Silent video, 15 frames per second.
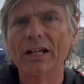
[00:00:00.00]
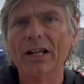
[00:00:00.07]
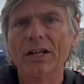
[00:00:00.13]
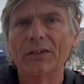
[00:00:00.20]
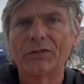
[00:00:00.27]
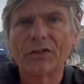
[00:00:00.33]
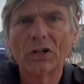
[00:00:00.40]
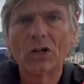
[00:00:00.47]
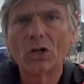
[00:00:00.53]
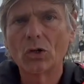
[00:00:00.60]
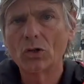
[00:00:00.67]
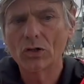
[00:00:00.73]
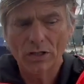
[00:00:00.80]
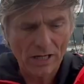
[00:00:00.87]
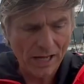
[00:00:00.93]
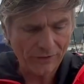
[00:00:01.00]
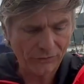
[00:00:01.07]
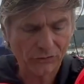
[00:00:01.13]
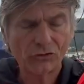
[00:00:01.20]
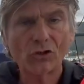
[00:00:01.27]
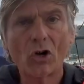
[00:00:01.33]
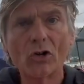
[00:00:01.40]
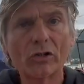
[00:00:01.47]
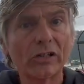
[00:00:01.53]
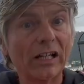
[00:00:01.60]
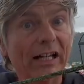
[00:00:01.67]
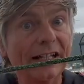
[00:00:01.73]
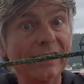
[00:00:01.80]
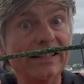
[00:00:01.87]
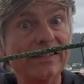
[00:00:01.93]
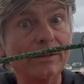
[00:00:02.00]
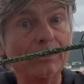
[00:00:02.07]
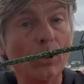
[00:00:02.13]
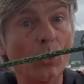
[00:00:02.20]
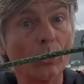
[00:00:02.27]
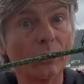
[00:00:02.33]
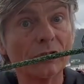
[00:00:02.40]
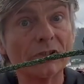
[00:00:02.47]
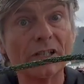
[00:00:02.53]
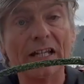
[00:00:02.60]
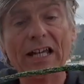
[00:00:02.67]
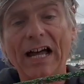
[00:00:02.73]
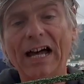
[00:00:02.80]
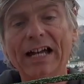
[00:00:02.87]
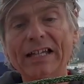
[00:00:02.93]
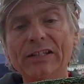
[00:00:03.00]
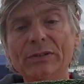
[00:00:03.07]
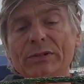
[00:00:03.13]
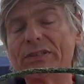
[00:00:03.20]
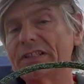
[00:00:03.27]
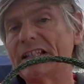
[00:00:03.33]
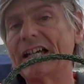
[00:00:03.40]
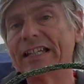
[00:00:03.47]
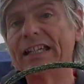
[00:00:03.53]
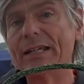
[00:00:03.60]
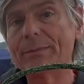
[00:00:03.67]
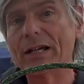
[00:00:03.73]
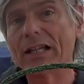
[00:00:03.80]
so a strong line is important. I use a Dyneema